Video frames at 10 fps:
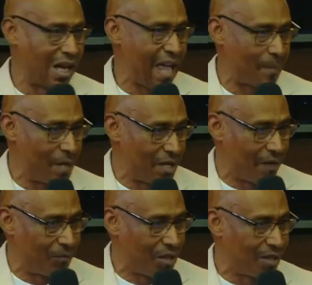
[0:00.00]
would clap and
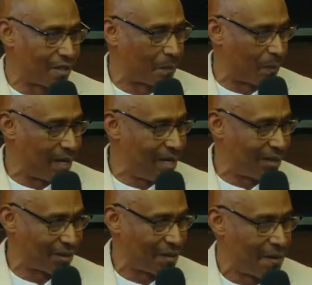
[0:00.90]
give Jesus
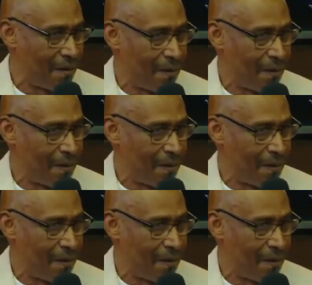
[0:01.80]
praise.